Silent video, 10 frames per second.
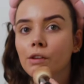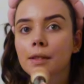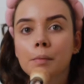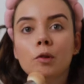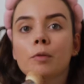
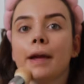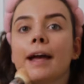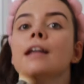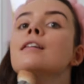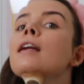the middle of my
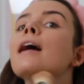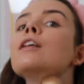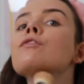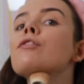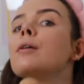head today
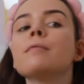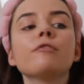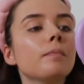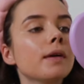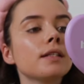is from
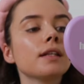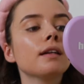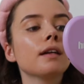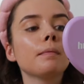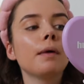my
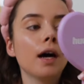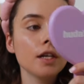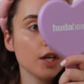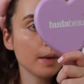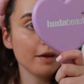skin like
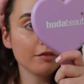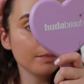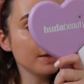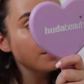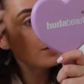purging a bit
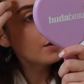from this